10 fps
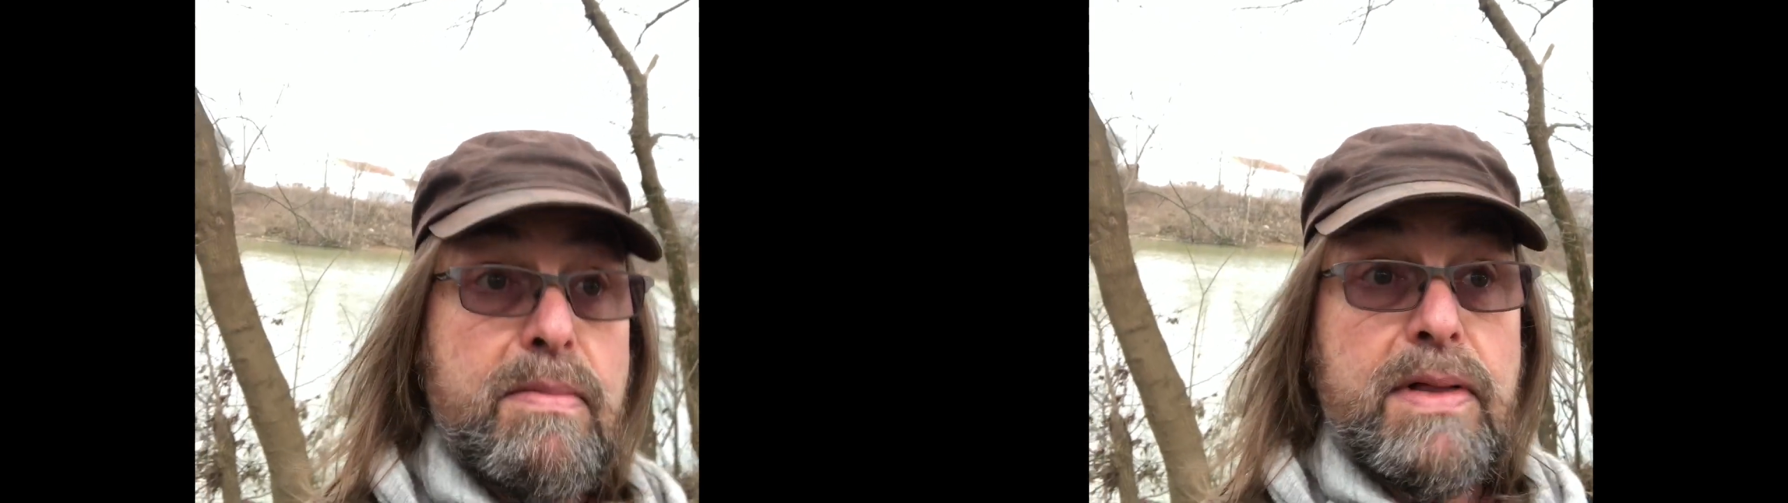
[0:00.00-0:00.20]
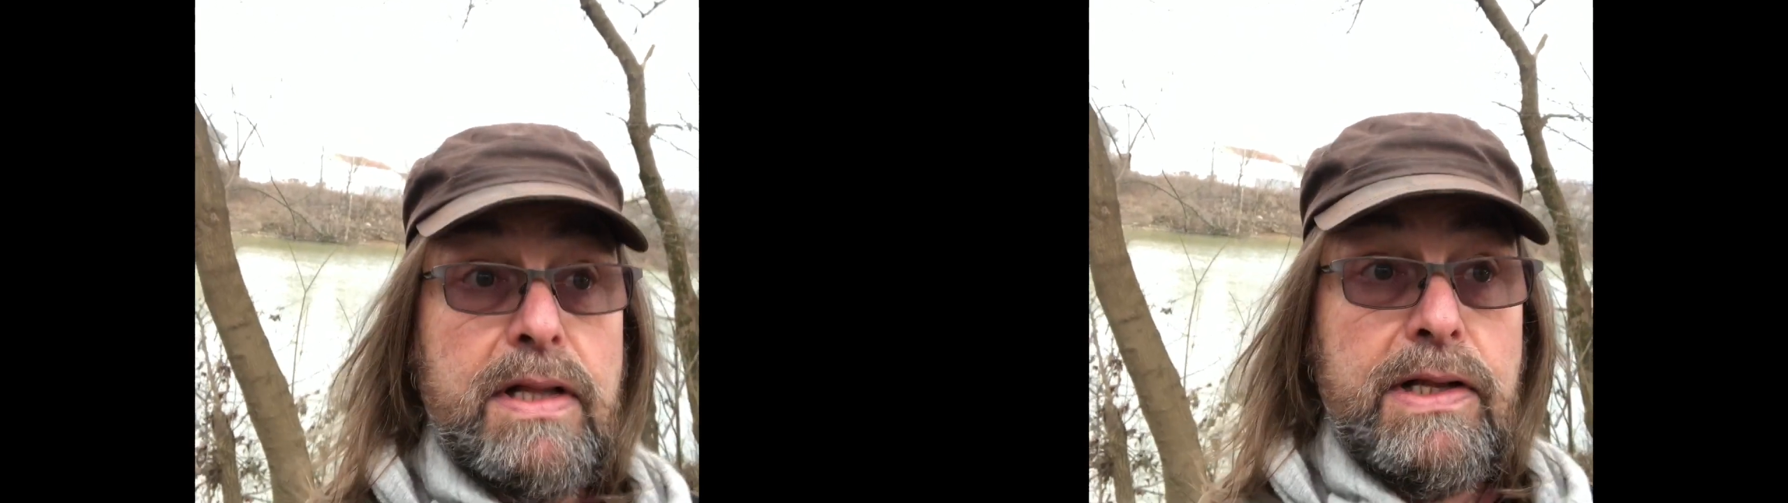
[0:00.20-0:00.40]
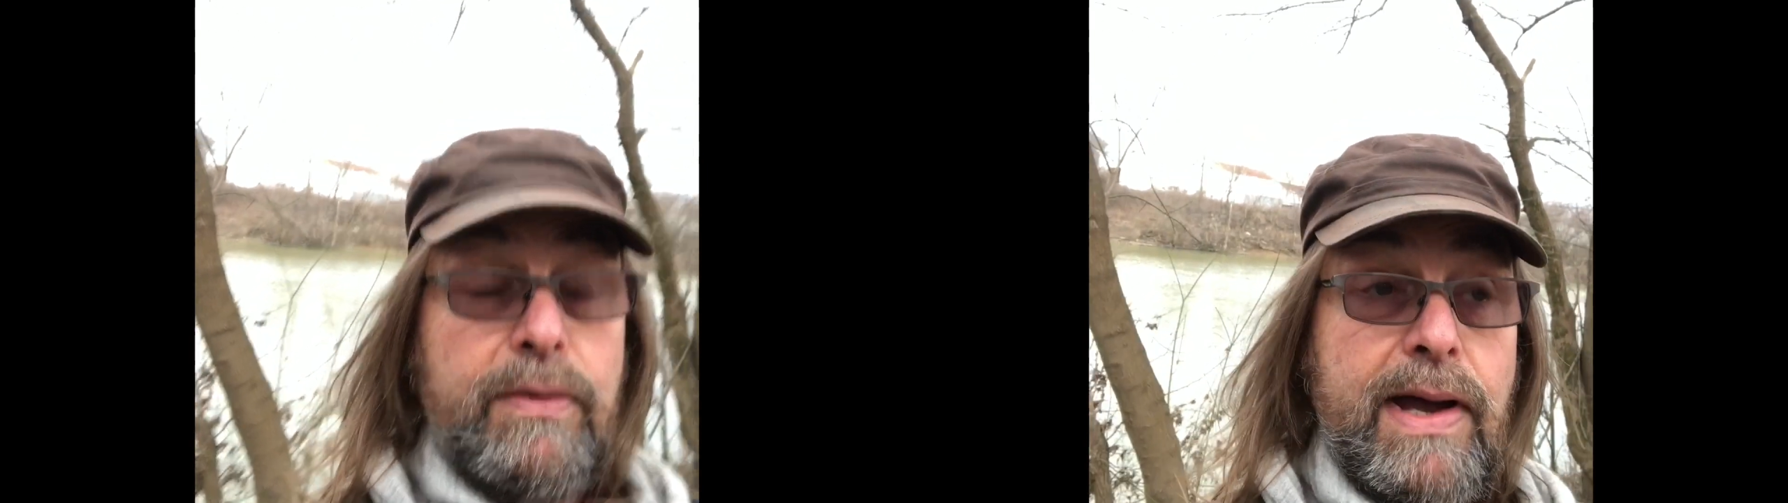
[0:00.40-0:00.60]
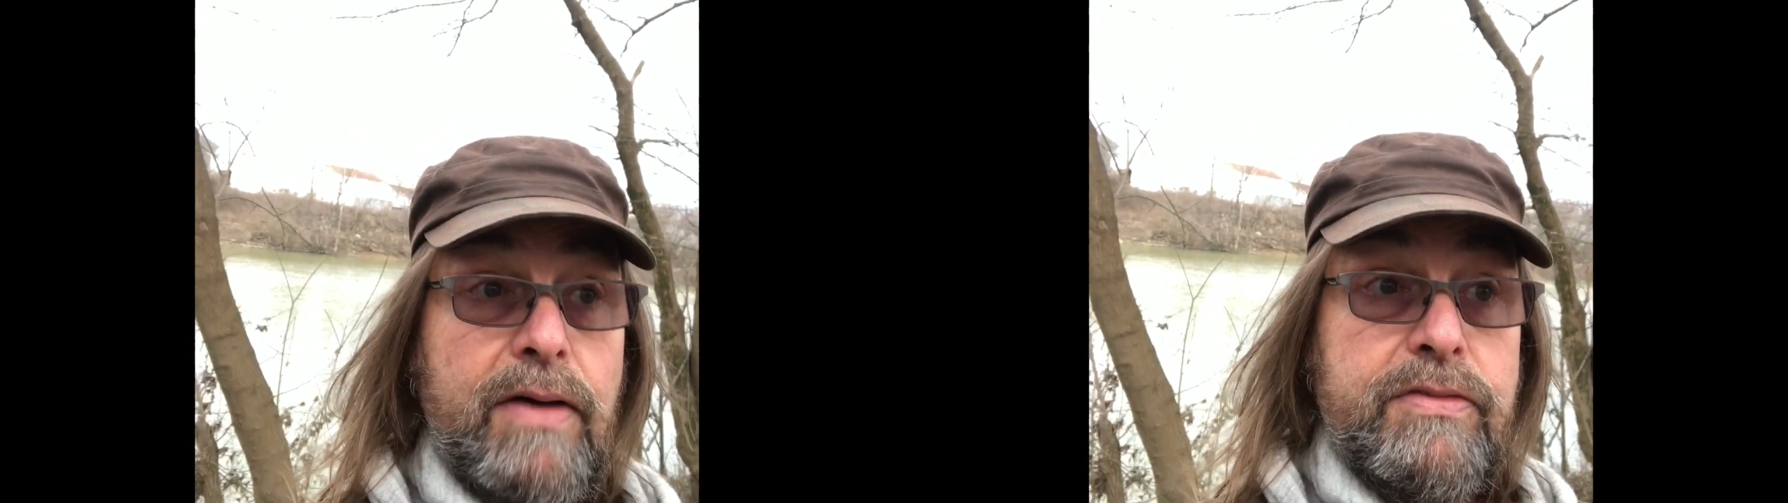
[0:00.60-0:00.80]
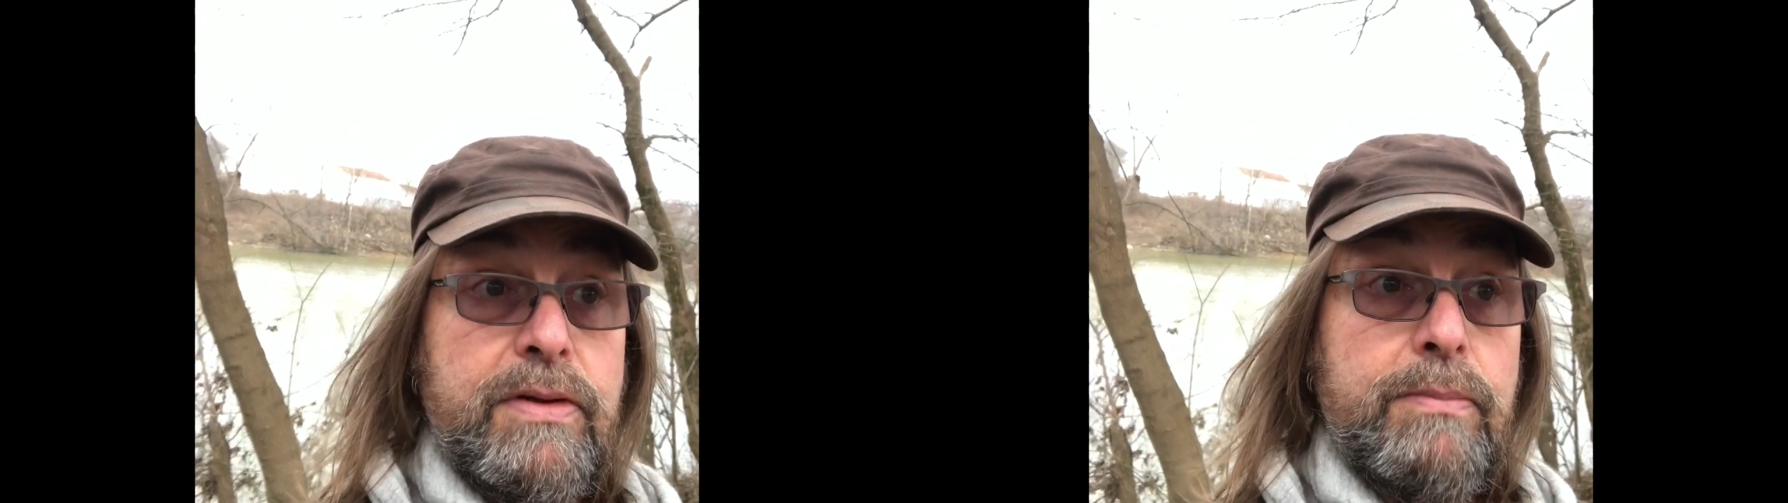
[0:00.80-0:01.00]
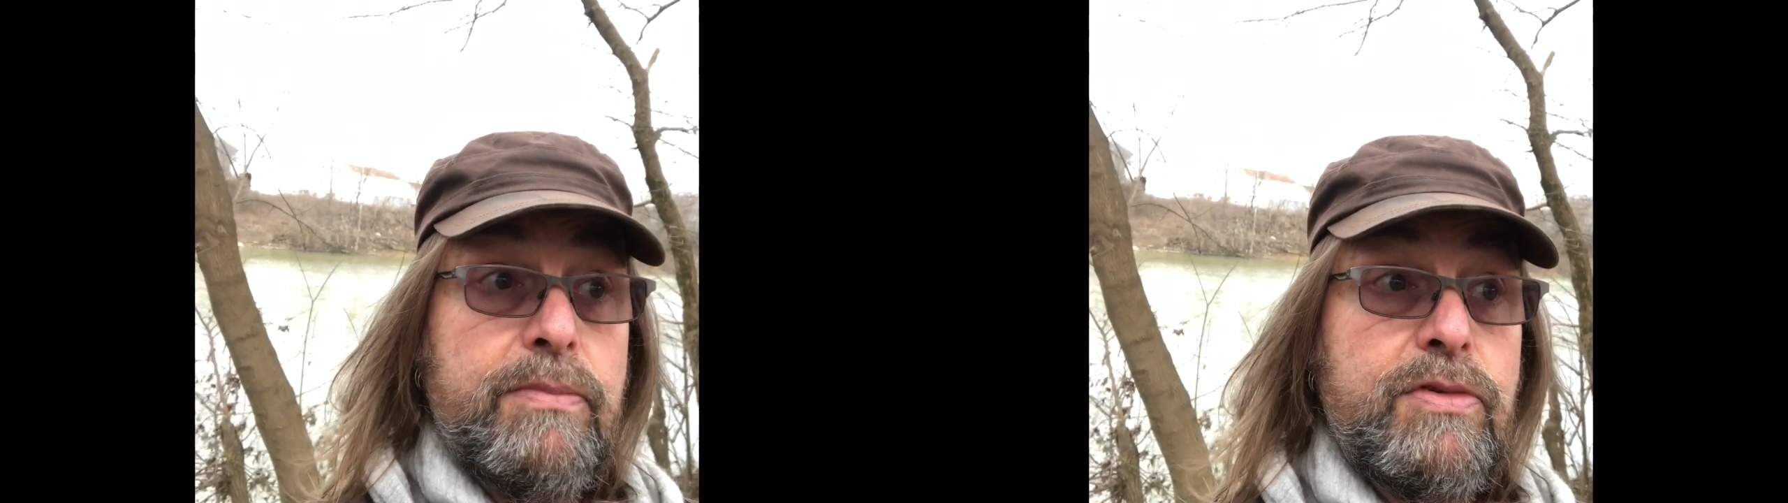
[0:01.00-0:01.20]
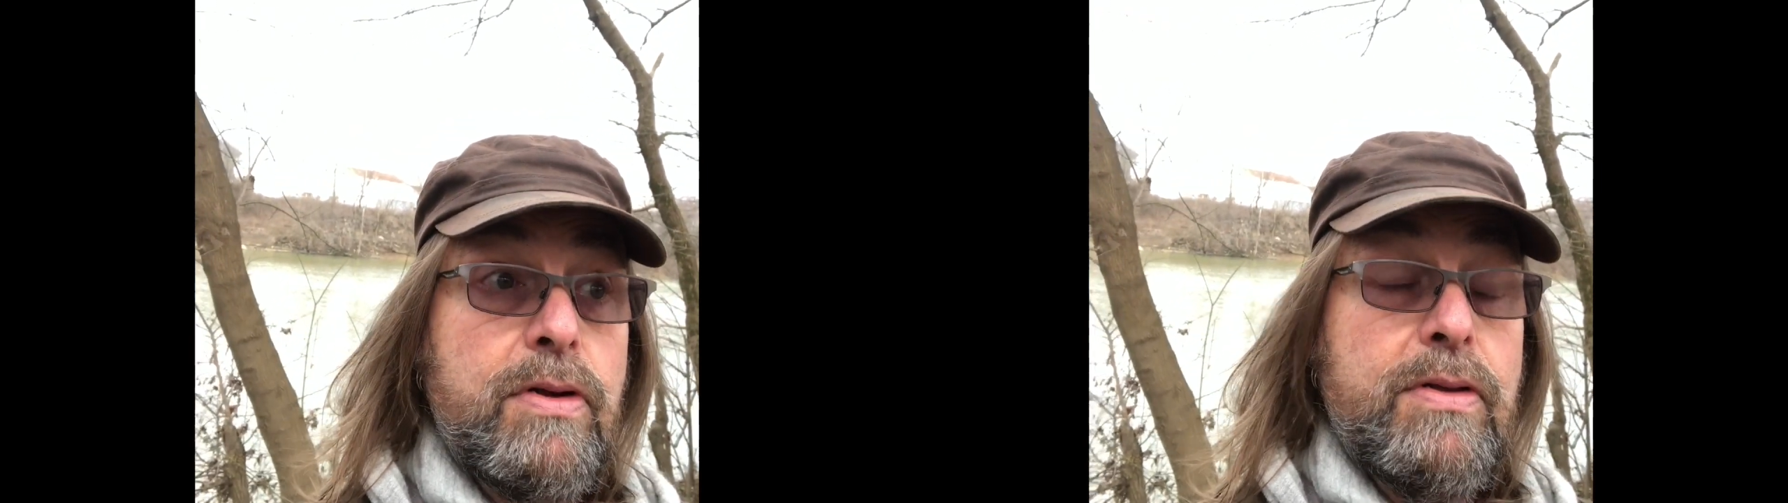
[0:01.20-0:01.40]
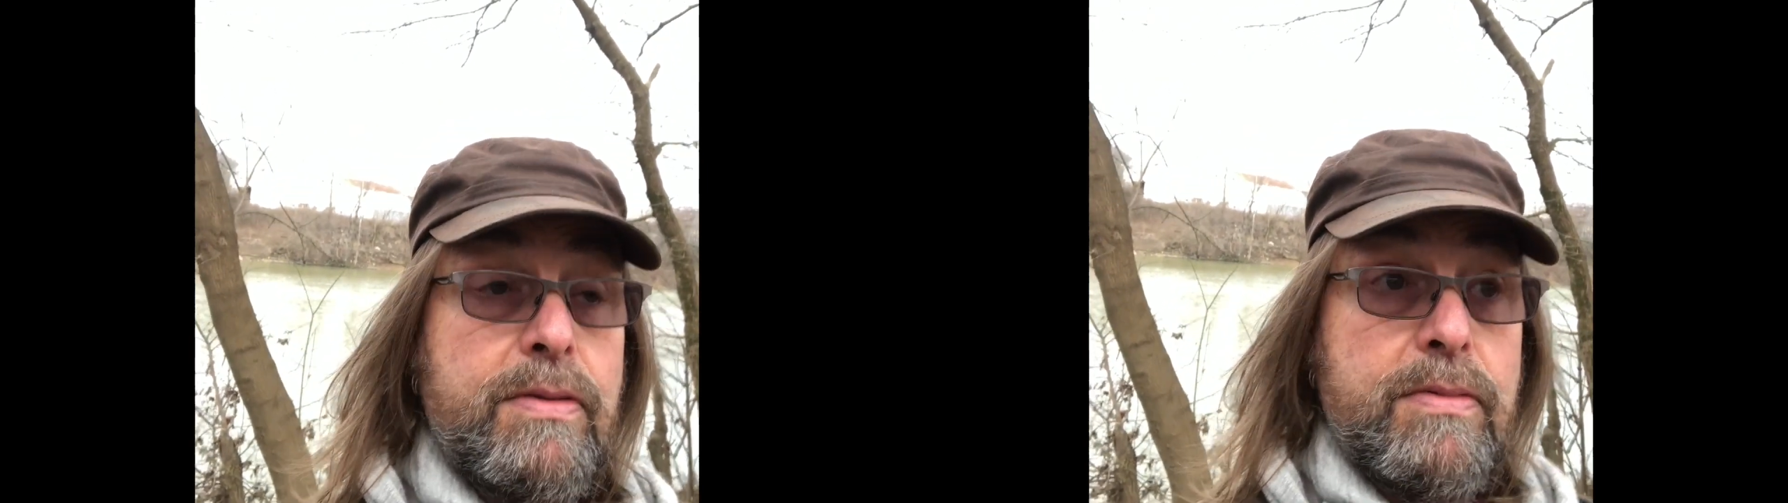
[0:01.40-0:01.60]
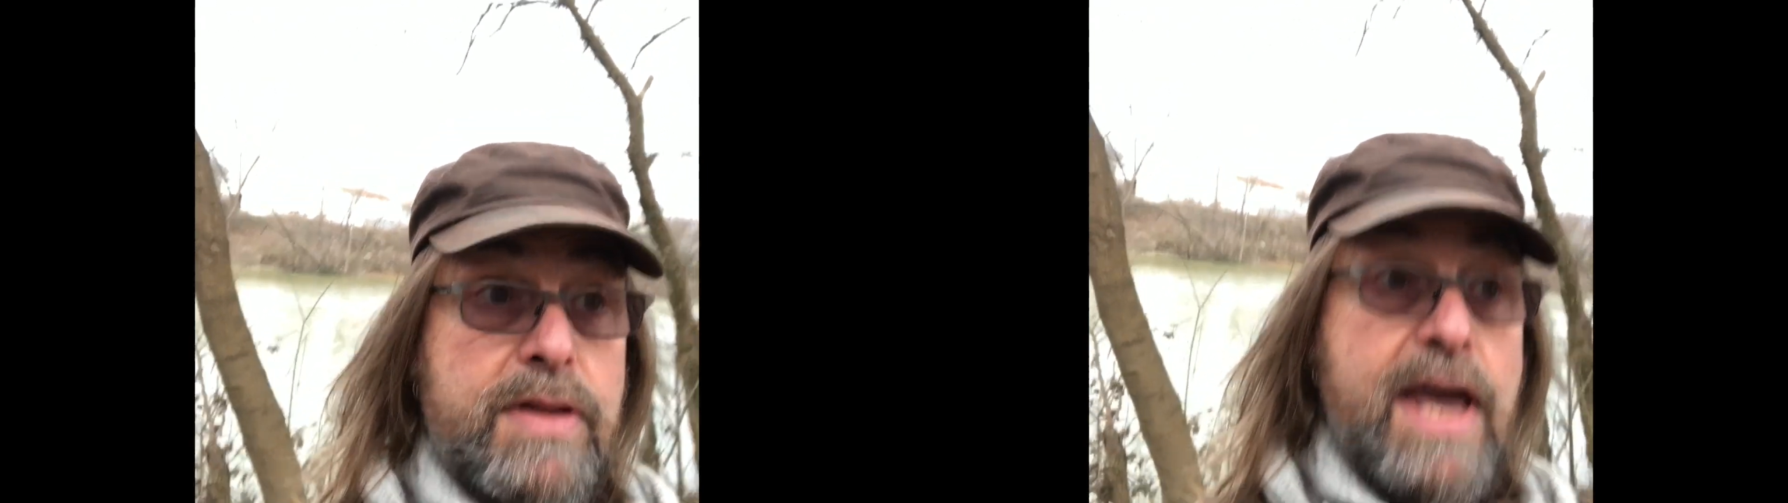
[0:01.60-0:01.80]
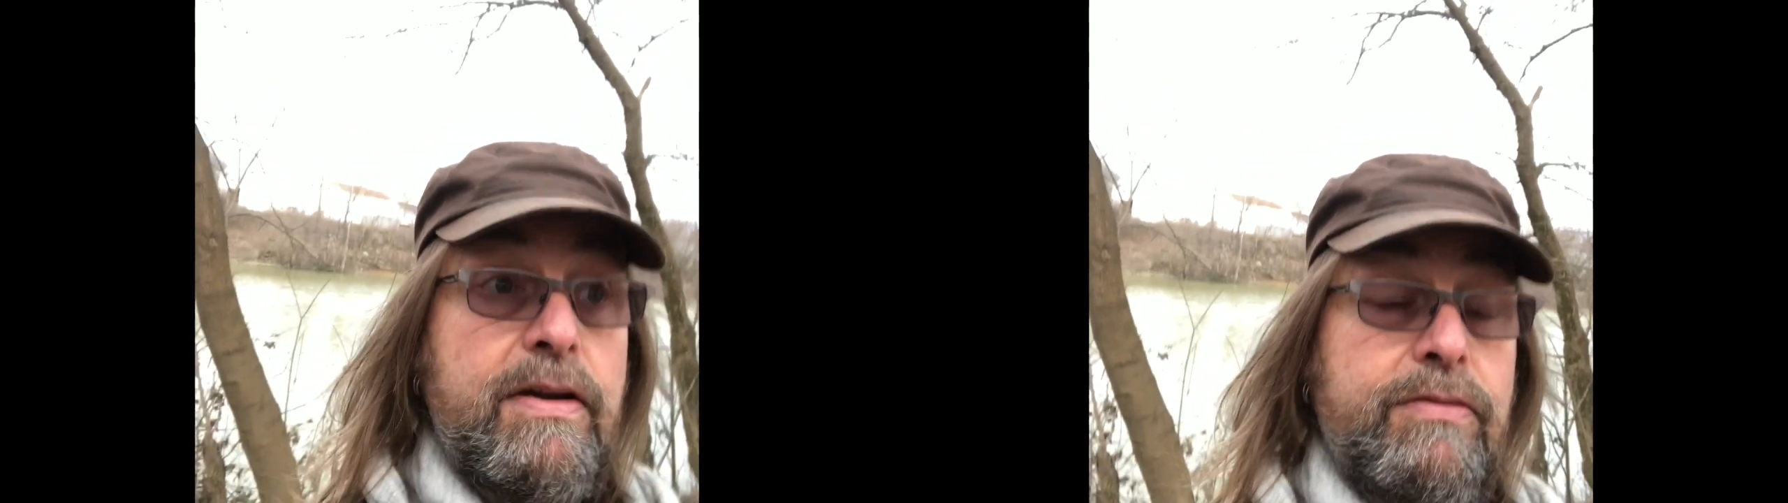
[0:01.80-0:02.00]
clear out some
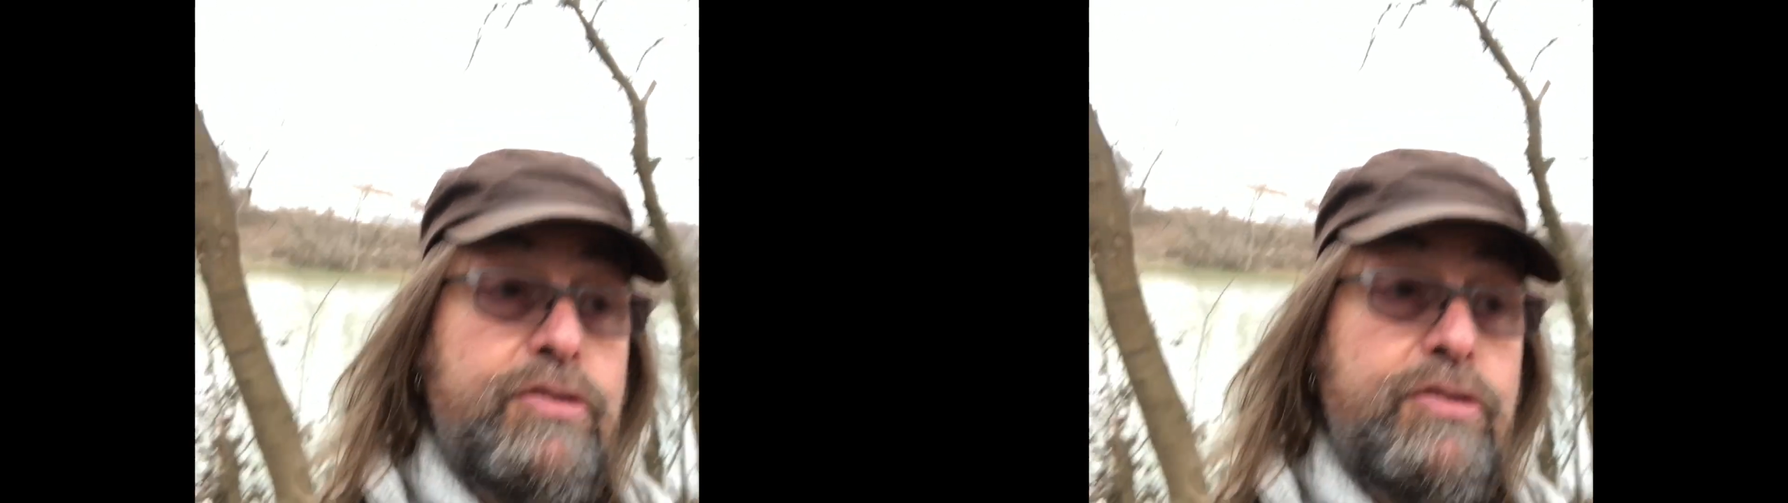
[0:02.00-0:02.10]
native